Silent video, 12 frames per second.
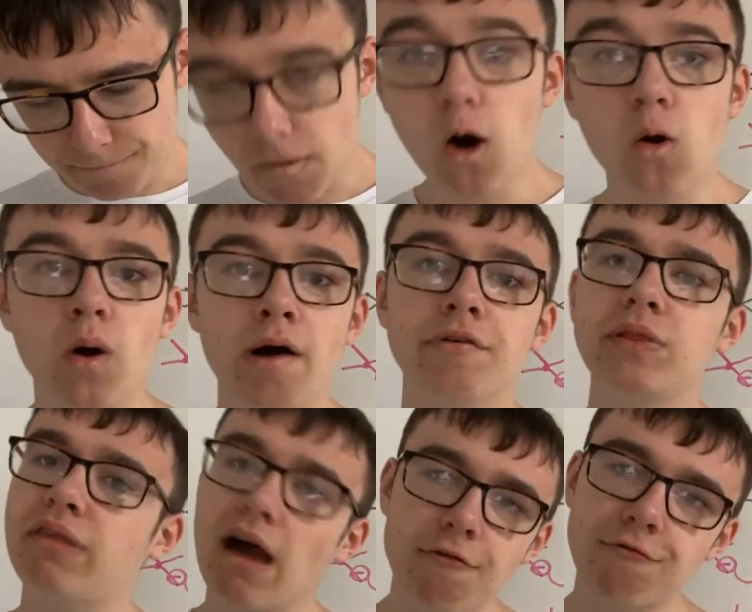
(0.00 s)
oh, the
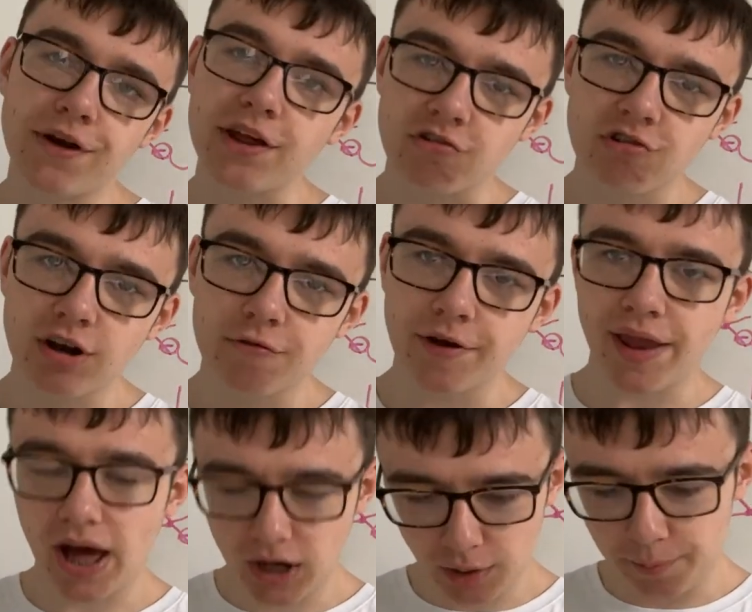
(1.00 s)
definition of an
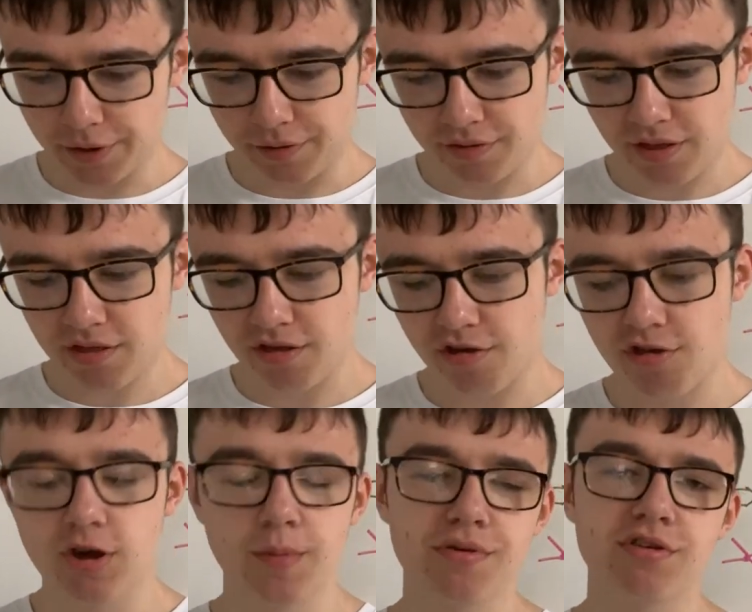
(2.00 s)
element is a
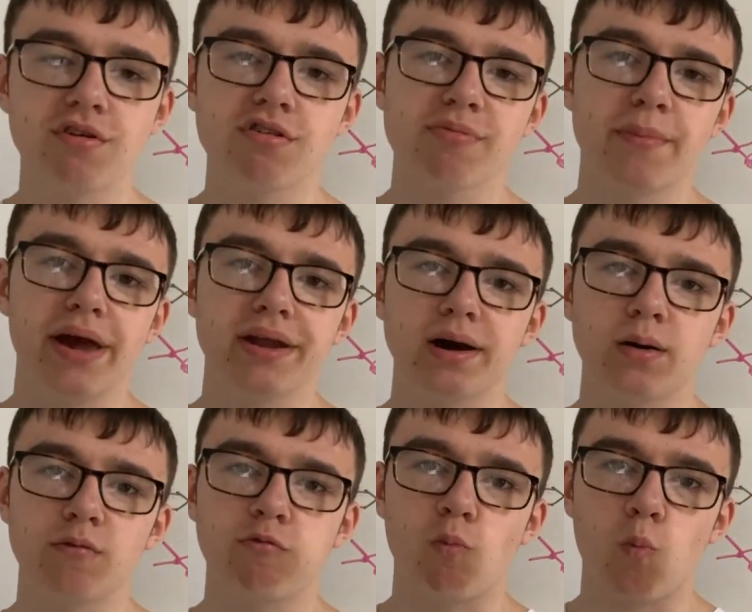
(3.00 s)
substance made out
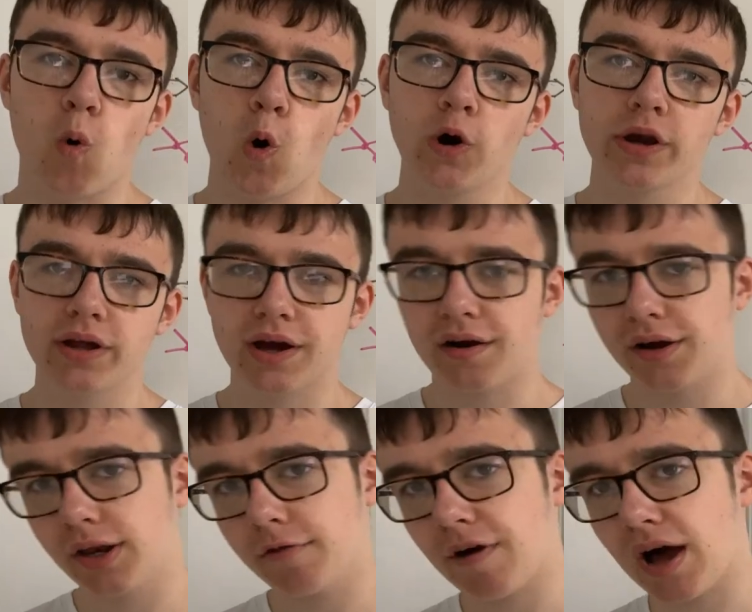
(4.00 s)
of one
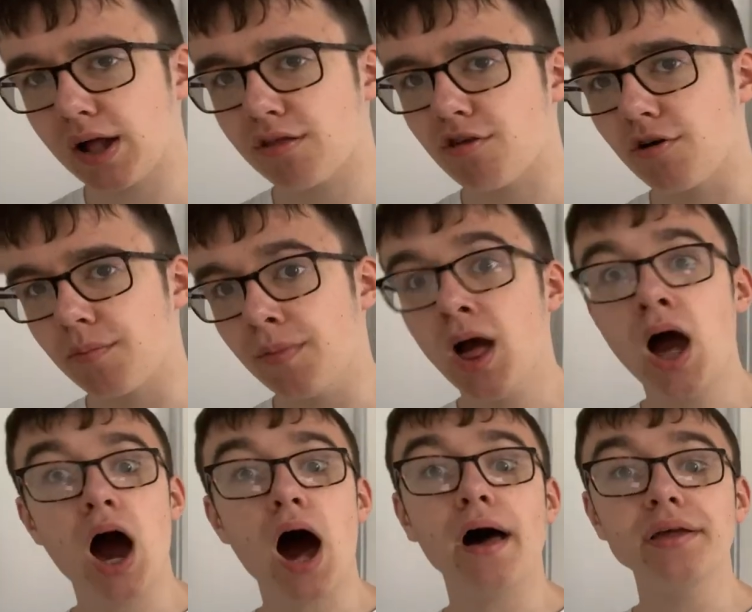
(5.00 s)
kind of atom.
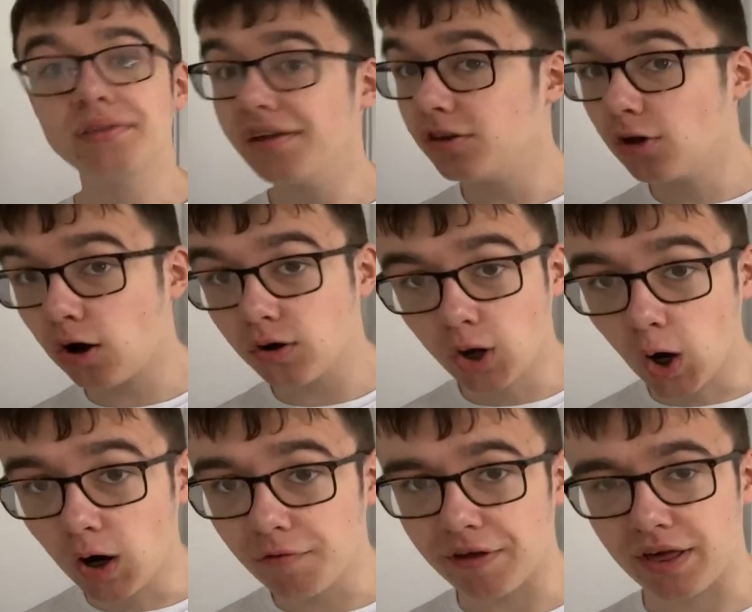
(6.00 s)
I did not
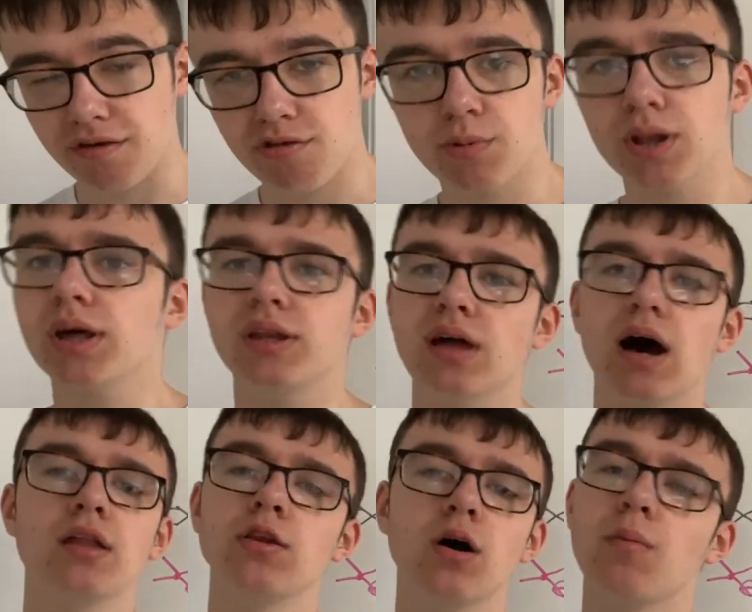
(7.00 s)
know this. Well, I,
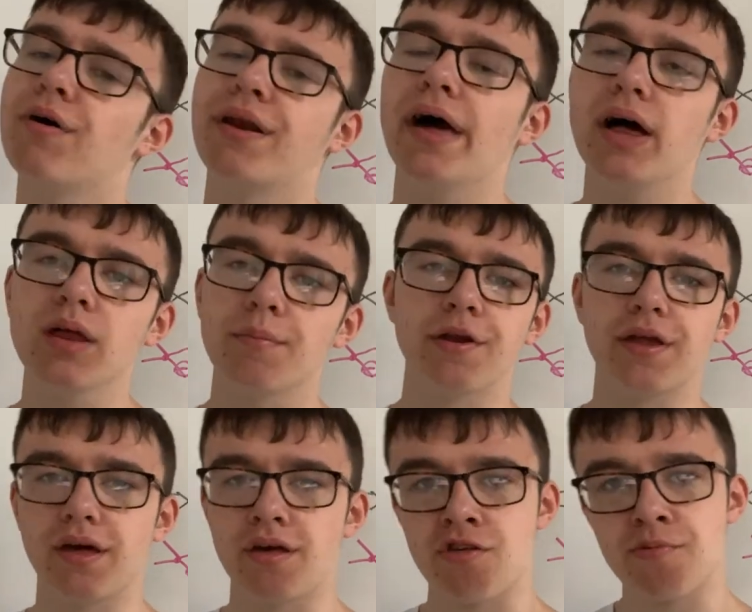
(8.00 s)
I know what an element
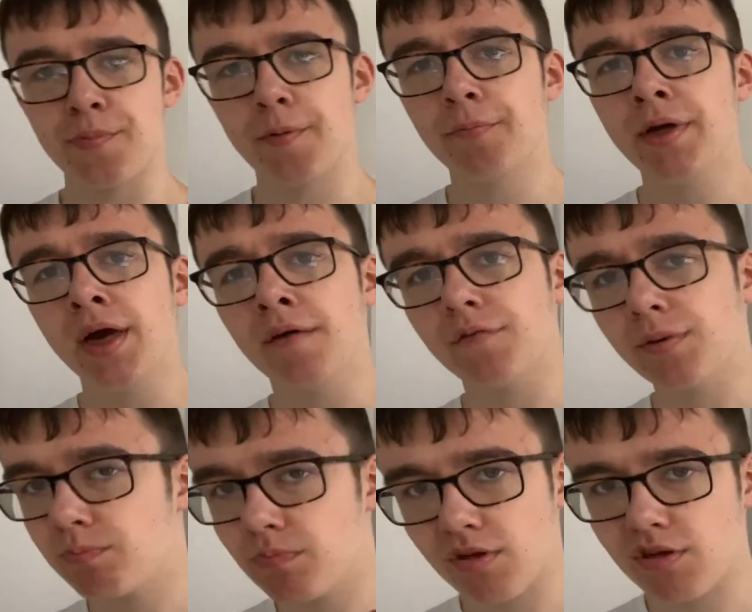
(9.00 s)
is, but
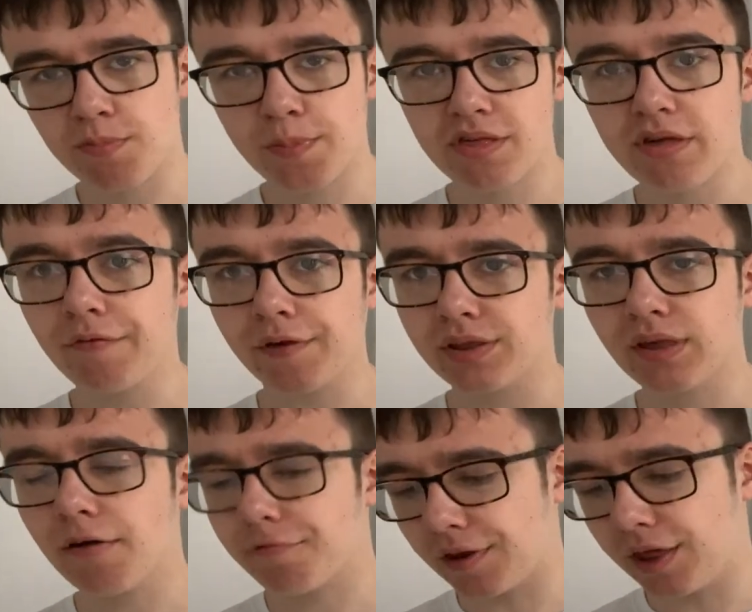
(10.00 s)
the specific
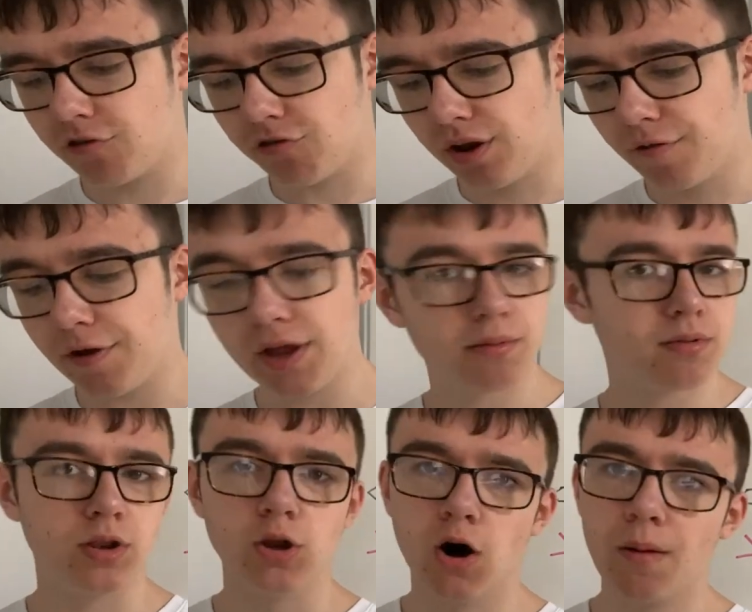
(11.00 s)
definition of it,
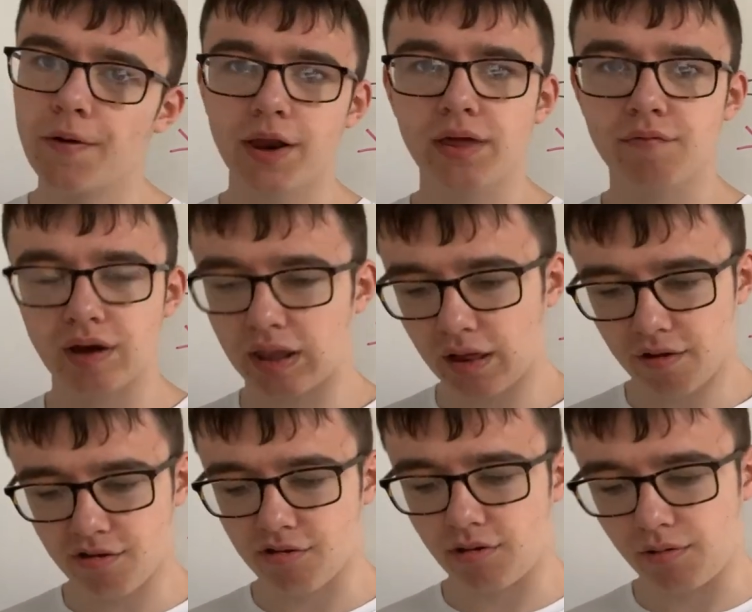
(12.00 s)
nobody in the
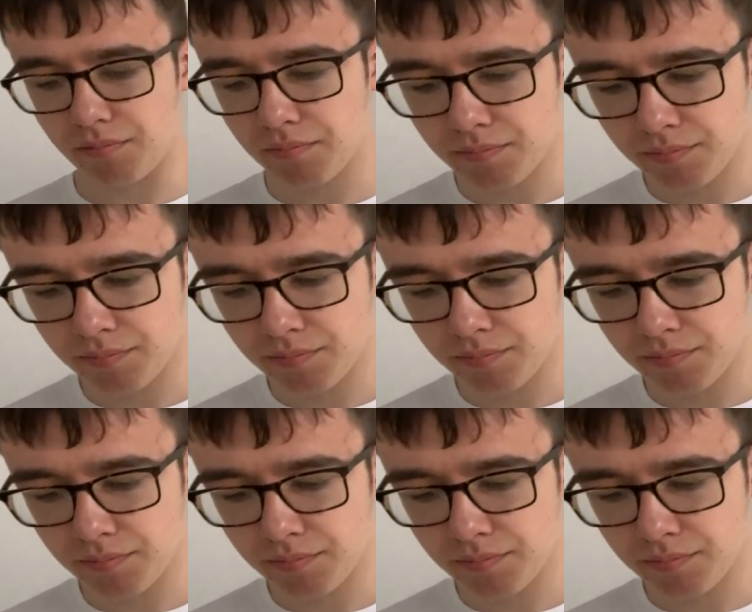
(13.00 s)
class knew.